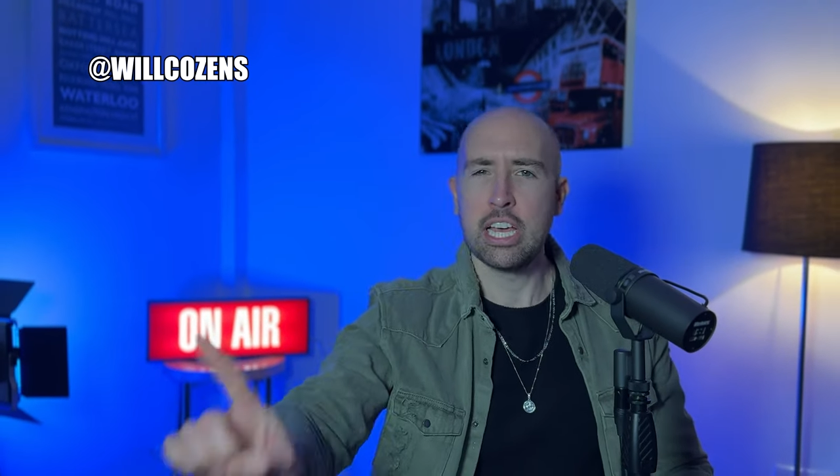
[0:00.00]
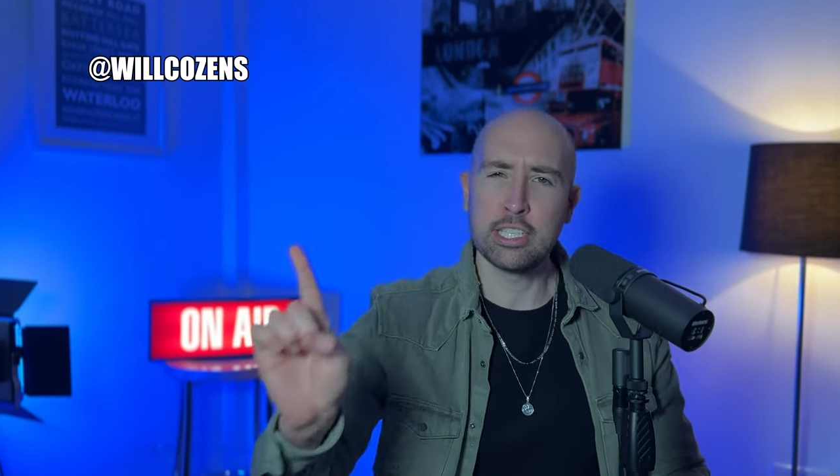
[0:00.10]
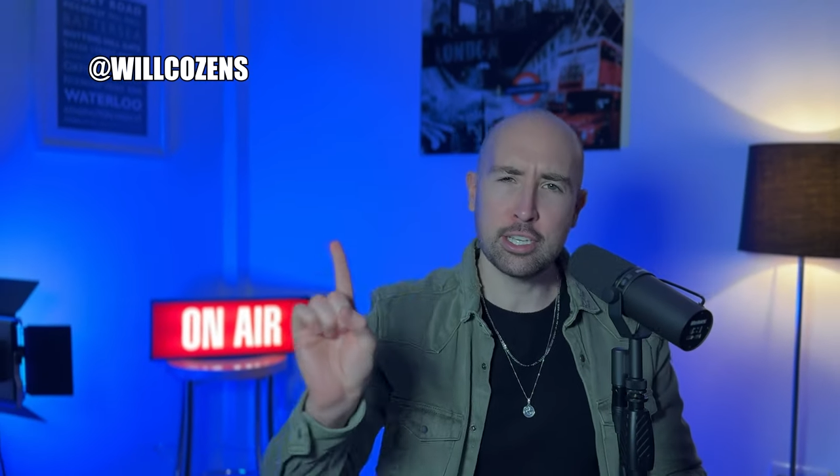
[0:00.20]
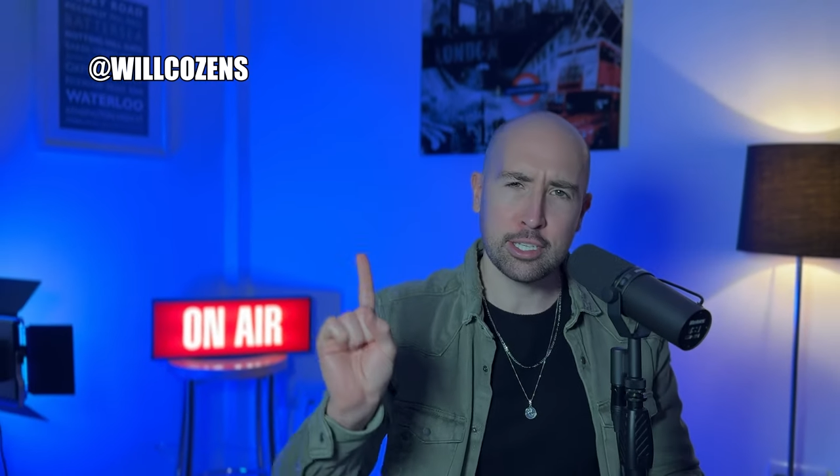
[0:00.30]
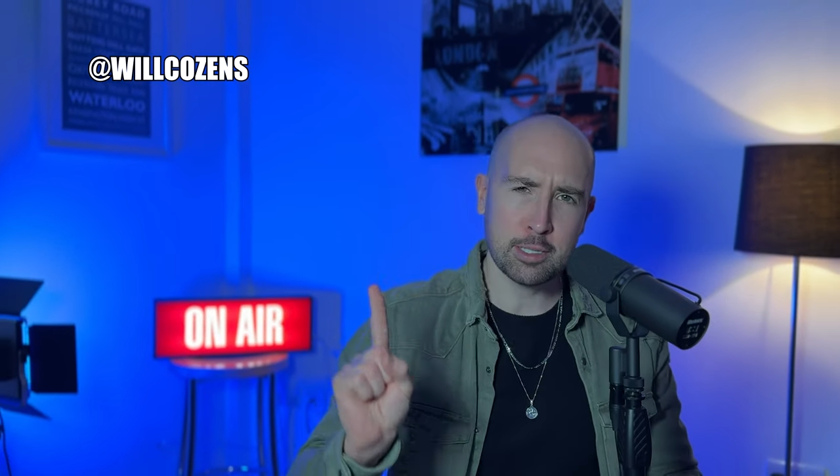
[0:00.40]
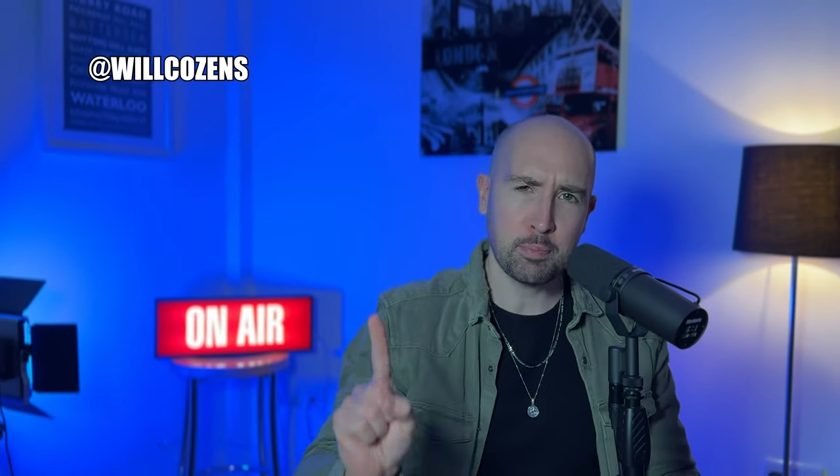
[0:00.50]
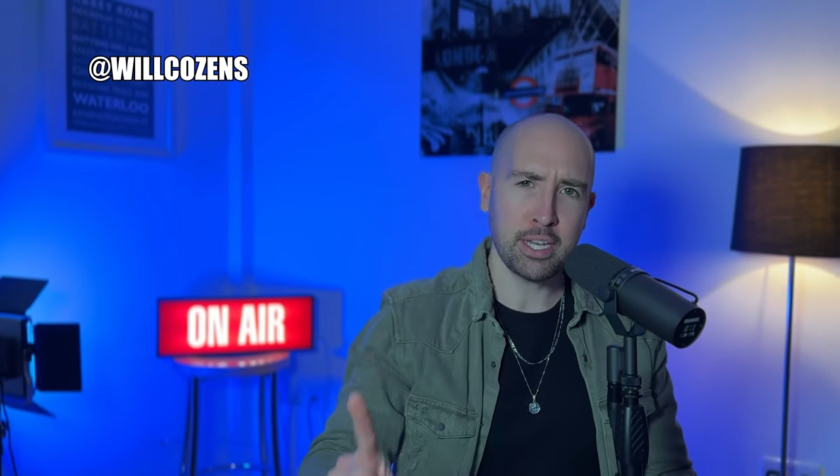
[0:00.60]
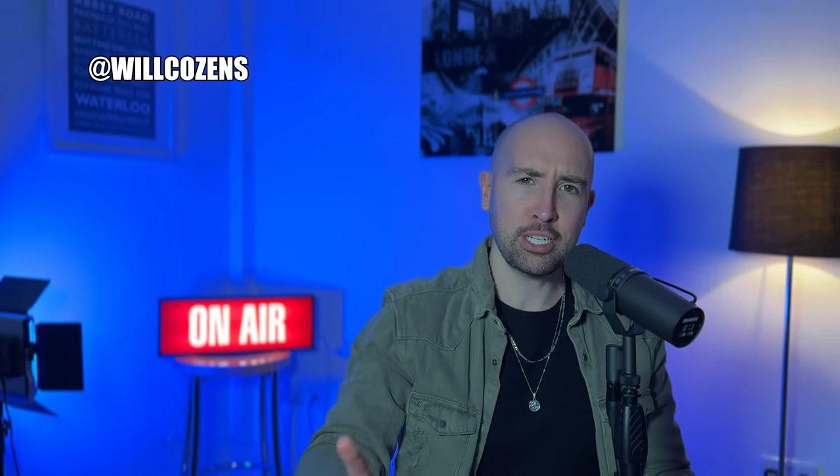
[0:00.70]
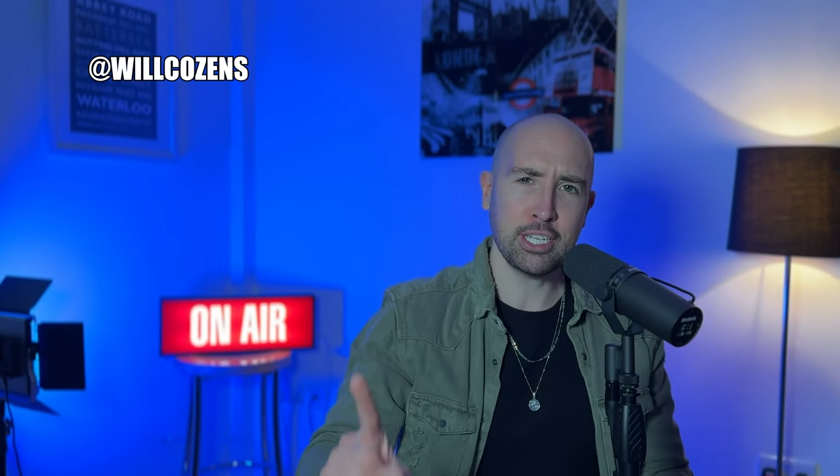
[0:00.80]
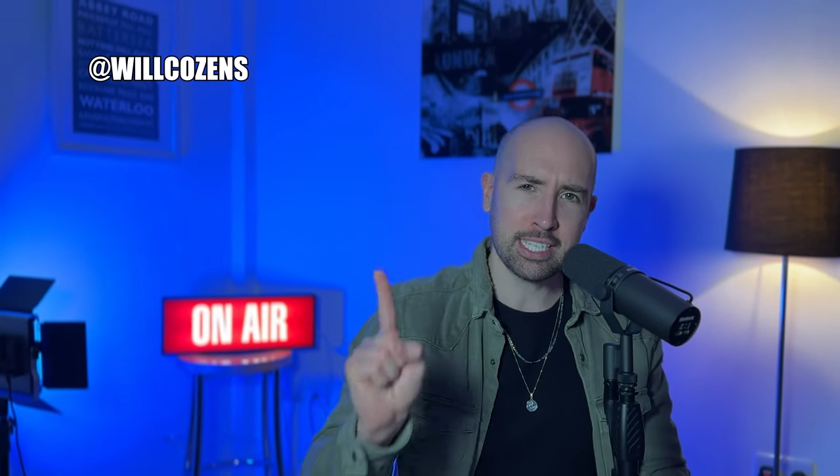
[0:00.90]

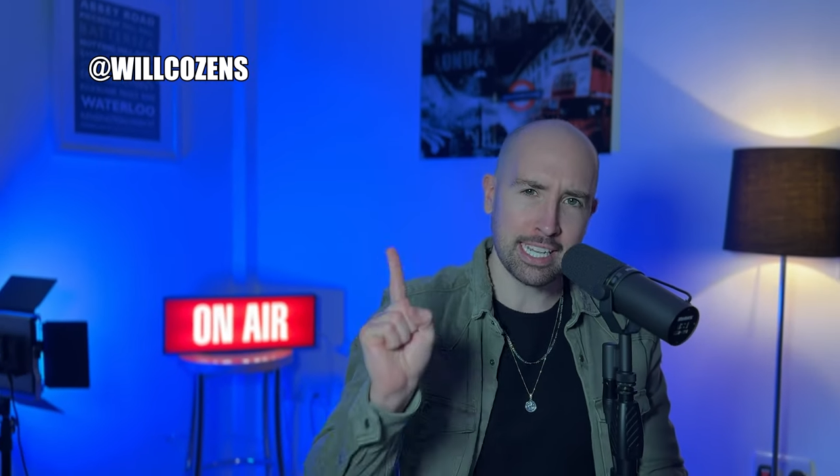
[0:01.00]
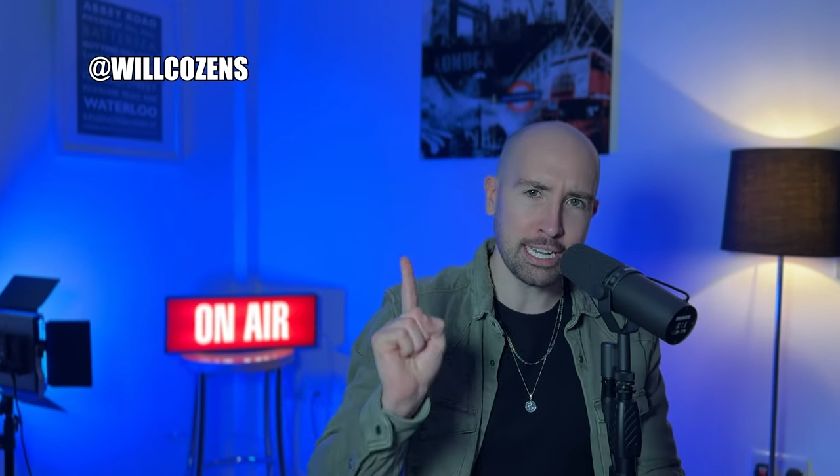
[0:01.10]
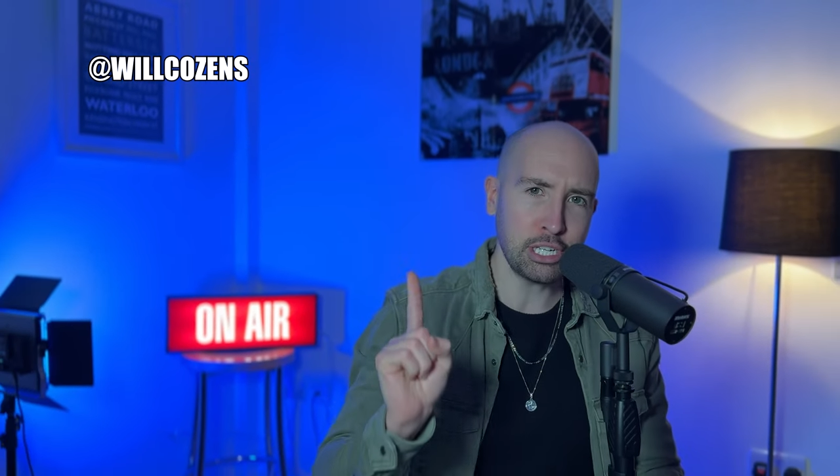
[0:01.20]
suspiciously